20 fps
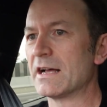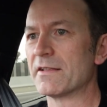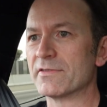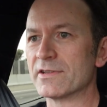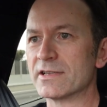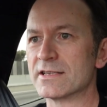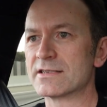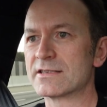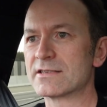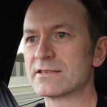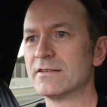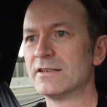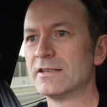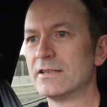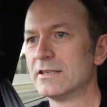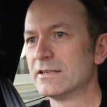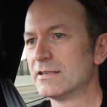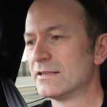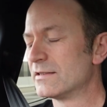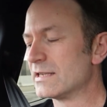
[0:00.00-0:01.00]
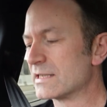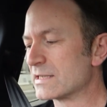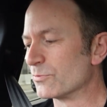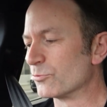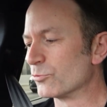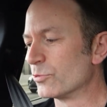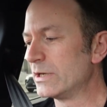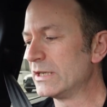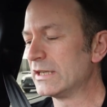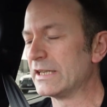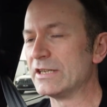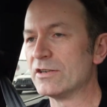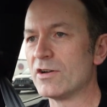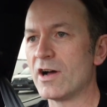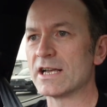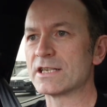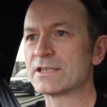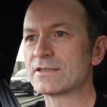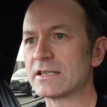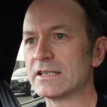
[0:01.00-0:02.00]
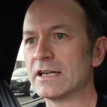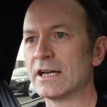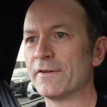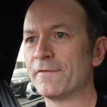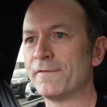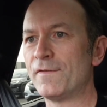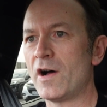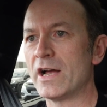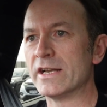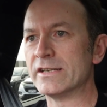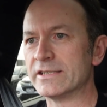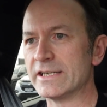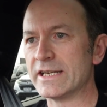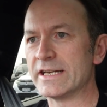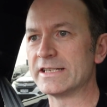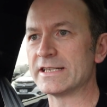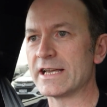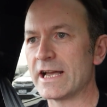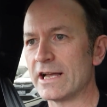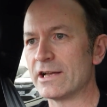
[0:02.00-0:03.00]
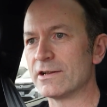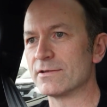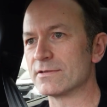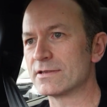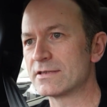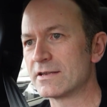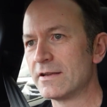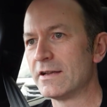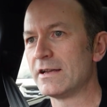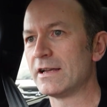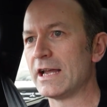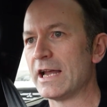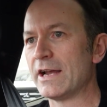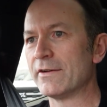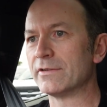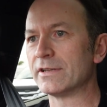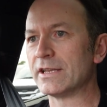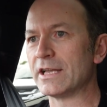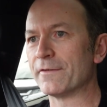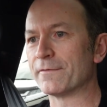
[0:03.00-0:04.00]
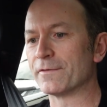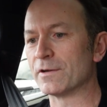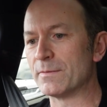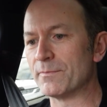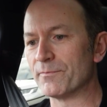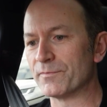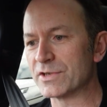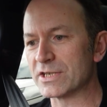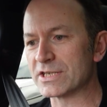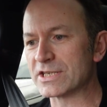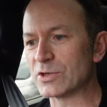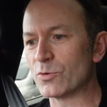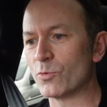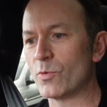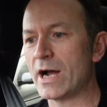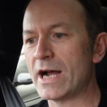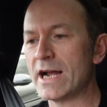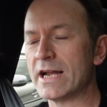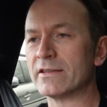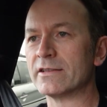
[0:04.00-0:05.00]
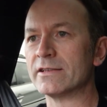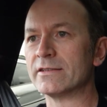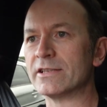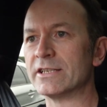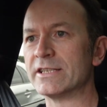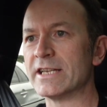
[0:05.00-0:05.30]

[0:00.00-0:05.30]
There's some really nice fine details. Everything from just the way that the